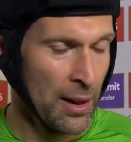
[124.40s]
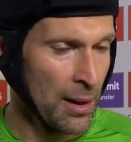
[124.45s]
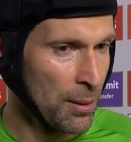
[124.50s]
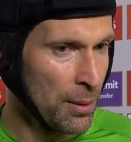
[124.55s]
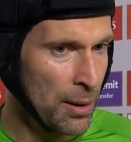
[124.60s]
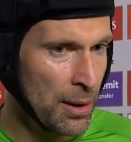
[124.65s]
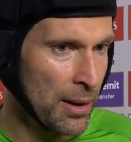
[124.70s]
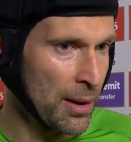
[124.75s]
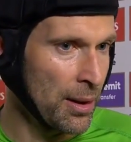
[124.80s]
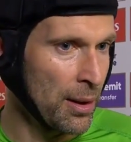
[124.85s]

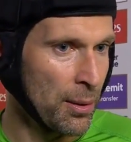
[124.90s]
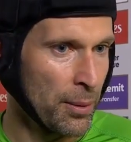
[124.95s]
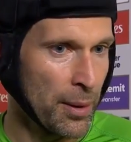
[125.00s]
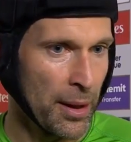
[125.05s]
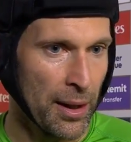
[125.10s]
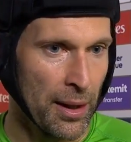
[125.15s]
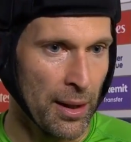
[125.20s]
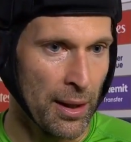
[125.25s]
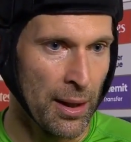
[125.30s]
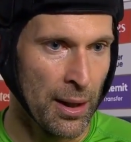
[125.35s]
Well,
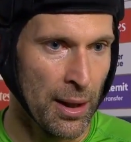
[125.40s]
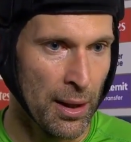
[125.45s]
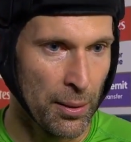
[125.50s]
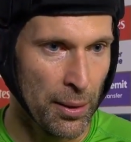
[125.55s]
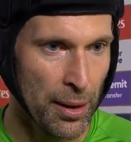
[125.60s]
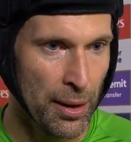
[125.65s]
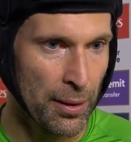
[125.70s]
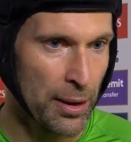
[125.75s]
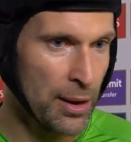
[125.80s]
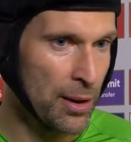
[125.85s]
we
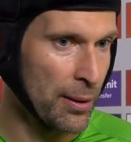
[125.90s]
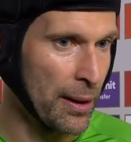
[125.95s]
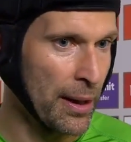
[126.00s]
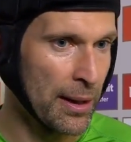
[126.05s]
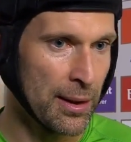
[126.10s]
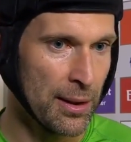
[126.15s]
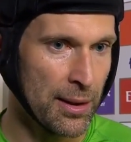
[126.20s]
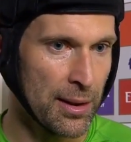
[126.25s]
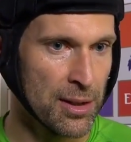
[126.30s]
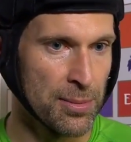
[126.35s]

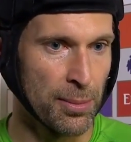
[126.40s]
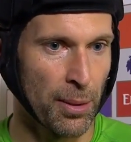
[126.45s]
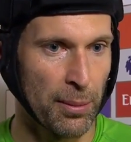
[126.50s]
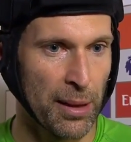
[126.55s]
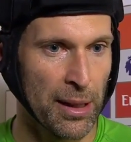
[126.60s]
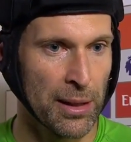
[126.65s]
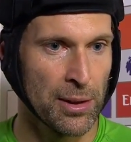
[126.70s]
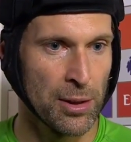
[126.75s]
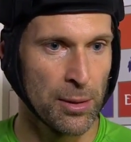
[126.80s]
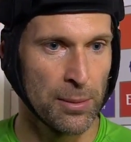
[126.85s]
created this
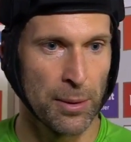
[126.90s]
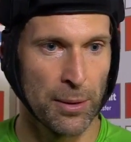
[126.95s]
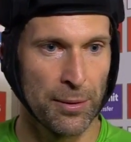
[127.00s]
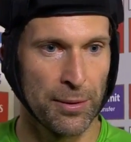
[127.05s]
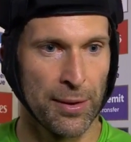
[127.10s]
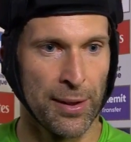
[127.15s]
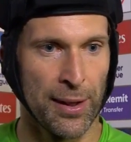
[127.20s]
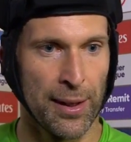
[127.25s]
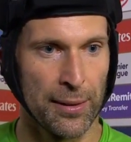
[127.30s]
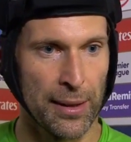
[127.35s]
momentum
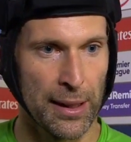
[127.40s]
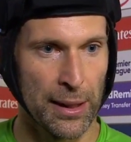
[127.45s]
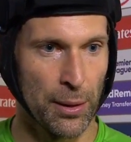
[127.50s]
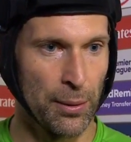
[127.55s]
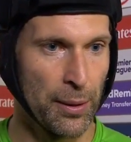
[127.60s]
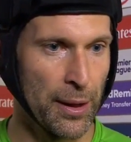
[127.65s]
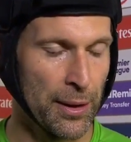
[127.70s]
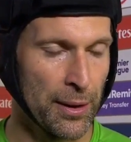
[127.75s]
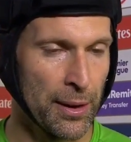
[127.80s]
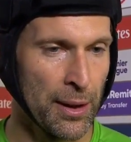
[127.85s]
of,
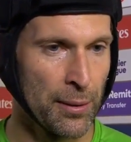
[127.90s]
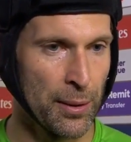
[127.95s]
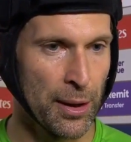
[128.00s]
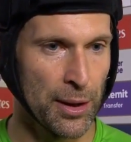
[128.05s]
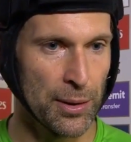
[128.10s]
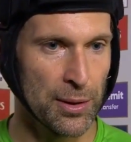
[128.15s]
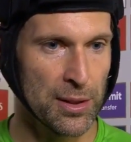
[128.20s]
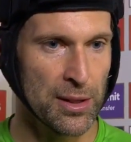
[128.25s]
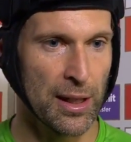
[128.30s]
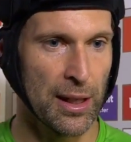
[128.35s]

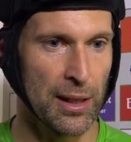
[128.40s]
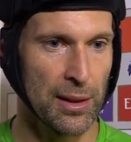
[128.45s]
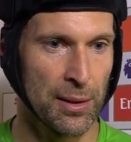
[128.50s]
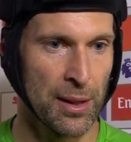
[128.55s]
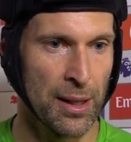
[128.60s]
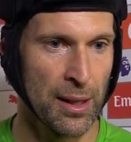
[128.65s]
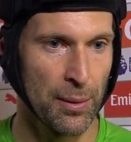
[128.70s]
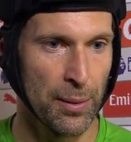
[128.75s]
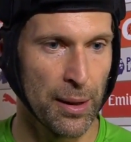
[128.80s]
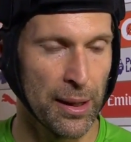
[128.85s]
when you start
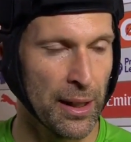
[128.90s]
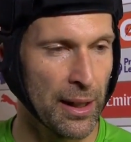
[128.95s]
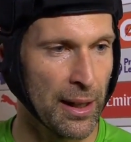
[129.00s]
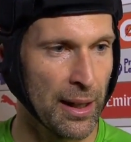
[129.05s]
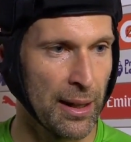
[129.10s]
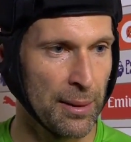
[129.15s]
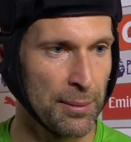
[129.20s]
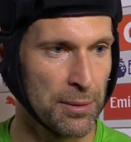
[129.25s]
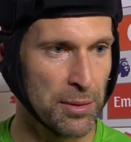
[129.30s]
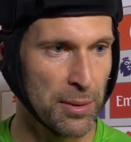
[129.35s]
winning
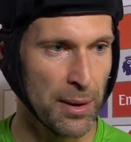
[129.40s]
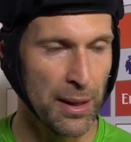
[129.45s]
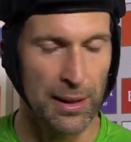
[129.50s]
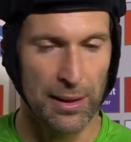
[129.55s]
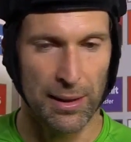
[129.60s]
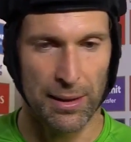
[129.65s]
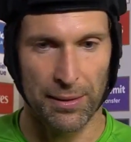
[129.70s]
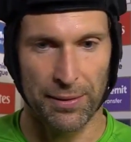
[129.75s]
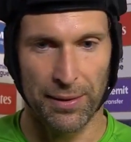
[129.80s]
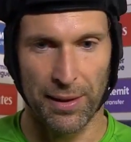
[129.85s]
games. We
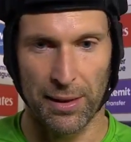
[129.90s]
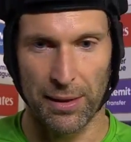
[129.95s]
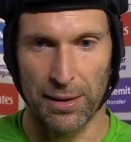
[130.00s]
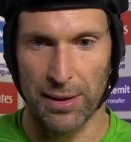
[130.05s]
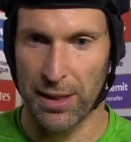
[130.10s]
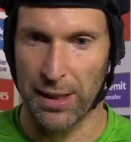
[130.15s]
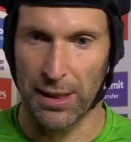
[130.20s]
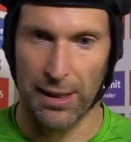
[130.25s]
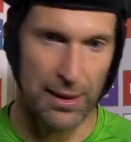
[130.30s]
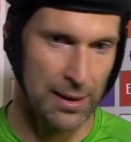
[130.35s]
had a
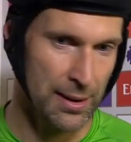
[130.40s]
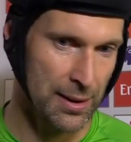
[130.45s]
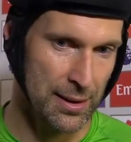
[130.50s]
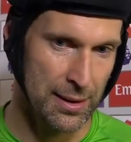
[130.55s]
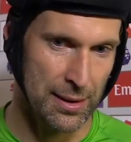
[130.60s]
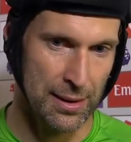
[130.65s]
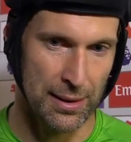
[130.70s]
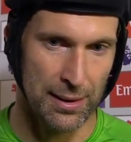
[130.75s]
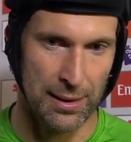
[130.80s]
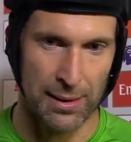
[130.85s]
difficult start,
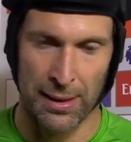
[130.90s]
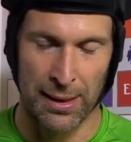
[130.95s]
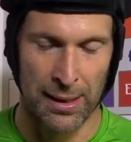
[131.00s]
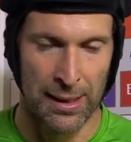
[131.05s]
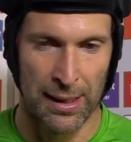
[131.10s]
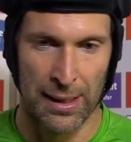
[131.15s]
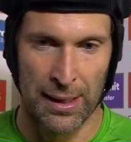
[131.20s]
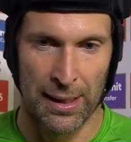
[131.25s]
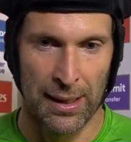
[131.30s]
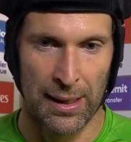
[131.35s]

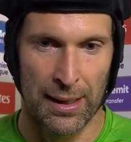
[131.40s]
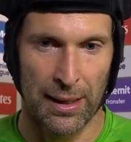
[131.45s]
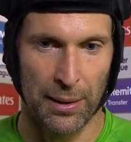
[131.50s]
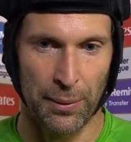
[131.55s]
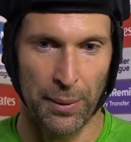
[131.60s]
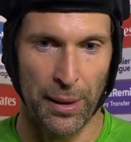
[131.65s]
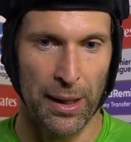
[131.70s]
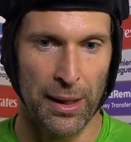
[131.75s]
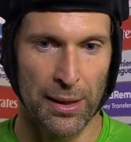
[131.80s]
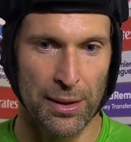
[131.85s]

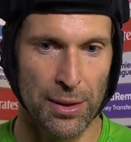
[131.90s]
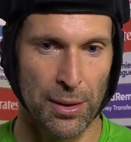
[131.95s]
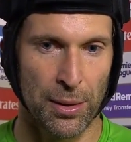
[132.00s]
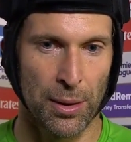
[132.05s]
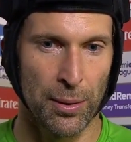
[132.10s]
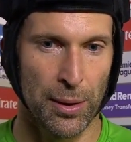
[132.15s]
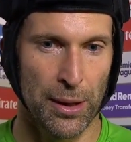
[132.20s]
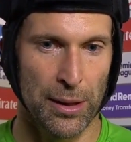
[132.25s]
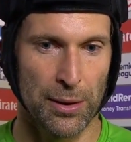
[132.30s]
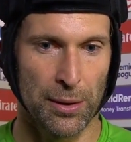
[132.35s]
and we had
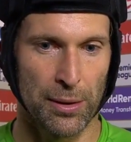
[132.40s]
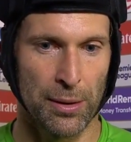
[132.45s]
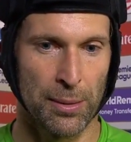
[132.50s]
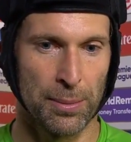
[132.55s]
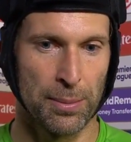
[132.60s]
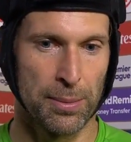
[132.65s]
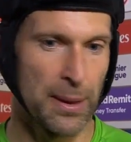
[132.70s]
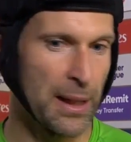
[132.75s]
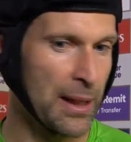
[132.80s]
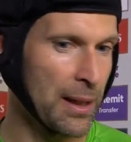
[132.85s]

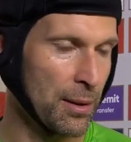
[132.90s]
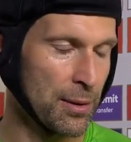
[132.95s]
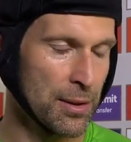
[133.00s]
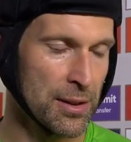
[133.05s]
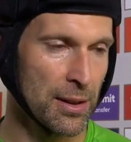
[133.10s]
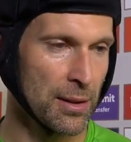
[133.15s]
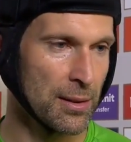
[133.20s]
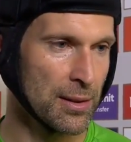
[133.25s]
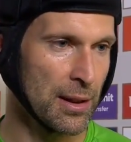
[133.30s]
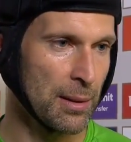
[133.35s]
to pick
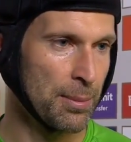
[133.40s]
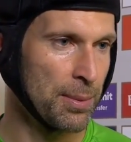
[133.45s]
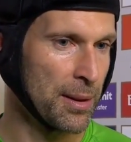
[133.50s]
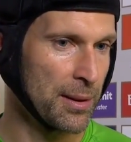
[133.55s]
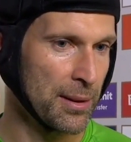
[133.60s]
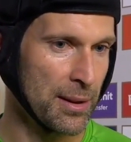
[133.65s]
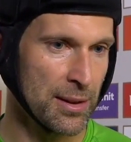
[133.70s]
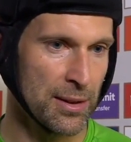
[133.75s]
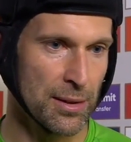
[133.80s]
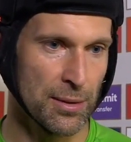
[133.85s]
ourselves up,
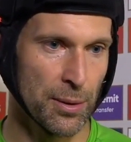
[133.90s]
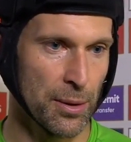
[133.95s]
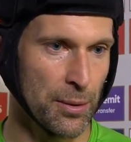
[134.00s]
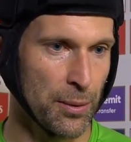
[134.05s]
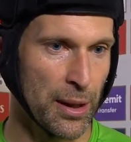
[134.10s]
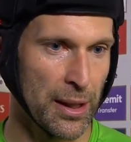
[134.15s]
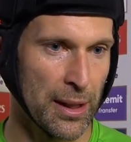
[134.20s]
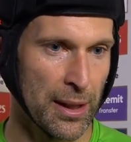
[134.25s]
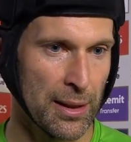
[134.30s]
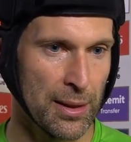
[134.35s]
and this is what
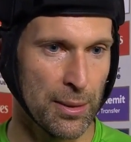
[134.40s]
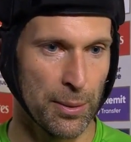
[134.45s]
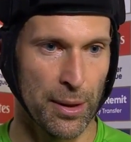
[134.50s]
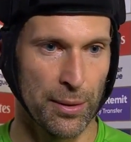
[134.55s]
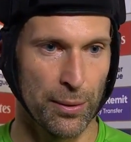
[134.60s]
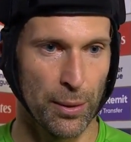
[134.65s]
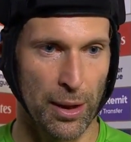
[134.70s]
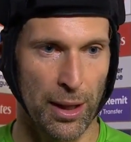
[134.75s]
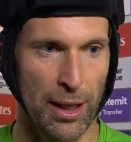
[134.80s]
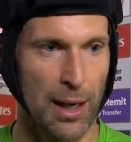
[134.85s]
we did.
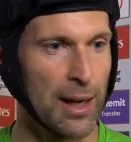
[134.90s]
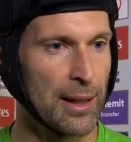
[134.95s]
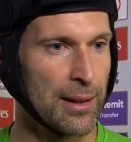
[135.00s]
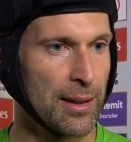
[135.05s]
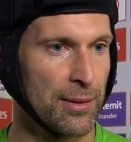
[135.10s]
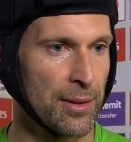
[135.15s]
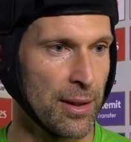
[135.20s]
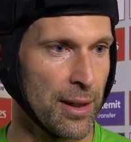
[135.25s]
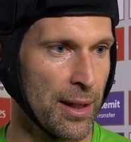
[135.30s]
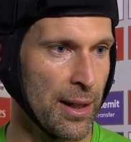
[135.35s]
We worked hard
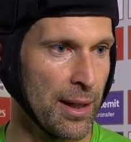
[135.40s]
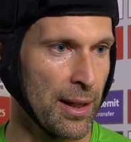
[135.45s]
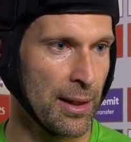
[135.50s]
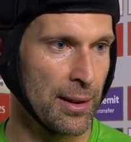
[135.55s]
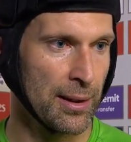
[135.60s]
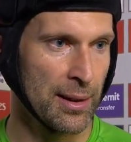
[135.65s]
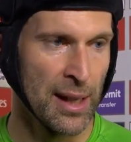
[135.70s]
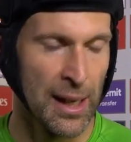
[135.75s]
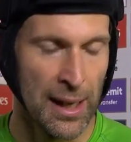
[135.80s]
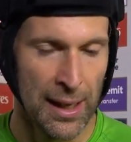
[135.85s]
every day,
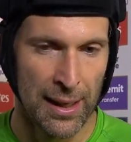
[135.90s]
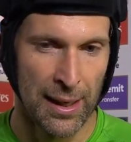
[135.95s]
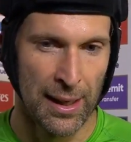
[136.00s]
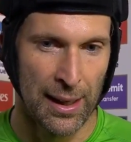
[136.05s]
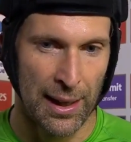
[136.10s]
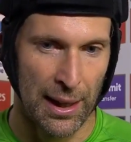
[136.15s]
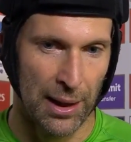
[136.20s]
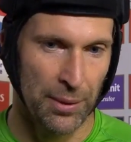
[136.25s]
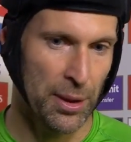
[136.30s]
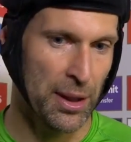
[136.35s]
and
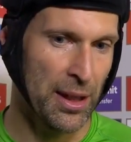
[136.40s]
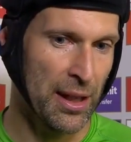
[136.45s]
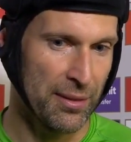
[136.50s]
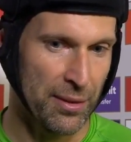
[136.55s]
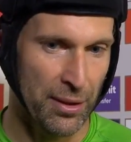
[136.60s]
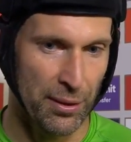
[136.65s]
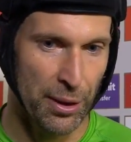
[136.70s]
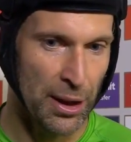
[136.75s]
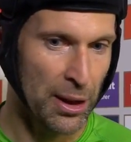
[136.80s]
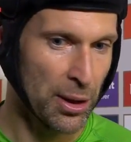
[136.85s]
with
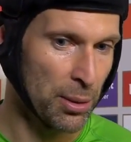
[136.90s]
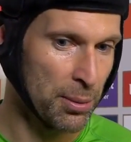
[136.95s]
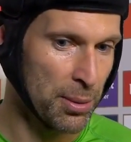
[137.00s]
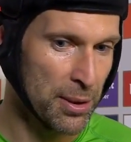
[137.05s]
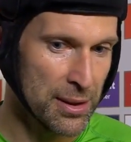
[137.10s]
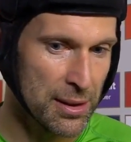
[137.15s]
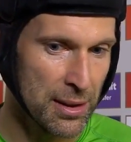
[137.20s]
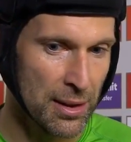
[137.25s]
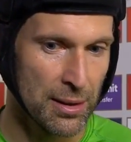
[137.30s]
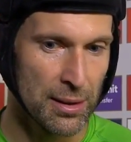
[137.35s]
every win,
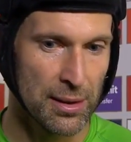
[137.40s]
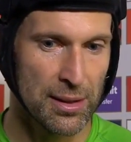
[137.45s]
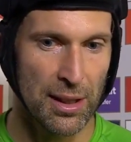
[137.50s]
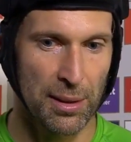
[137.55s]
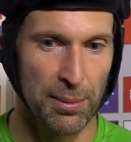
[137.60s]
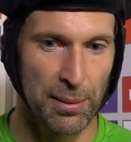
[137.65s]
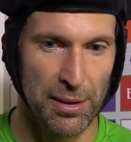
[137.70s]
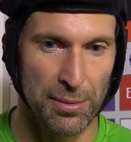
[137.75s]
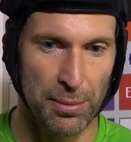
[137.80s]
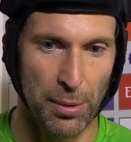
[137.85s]
obviously, the
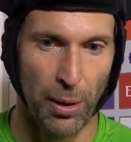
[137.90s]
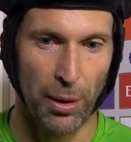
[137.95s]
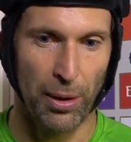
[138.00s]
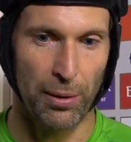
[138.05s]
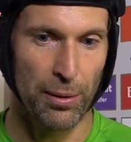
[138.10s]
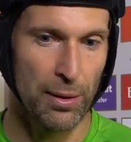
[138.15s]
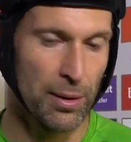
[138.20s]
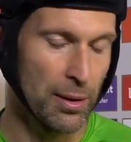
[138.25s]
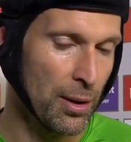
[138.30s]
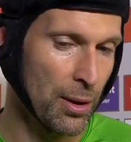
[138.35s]
team has
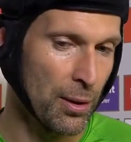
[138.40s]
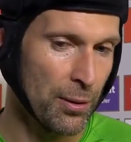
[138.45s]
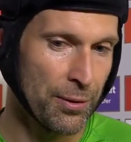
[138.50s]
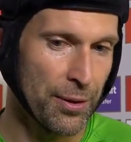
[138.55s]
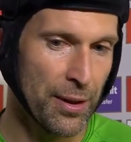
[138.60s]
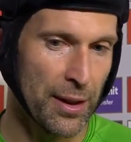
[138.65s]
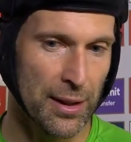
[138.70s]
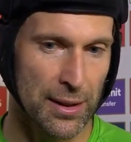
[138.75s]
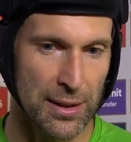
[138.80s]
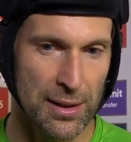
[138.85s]
more
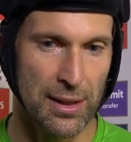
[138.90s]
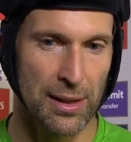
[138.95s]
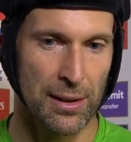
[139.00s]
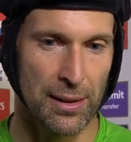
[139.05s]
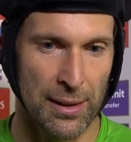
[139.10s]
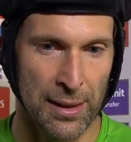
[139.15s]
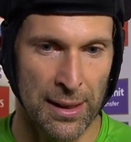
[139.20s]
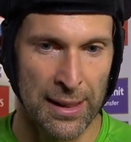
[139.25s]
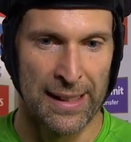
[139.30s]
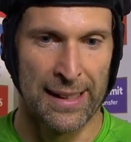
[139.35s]
confidence,
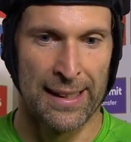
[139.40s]
and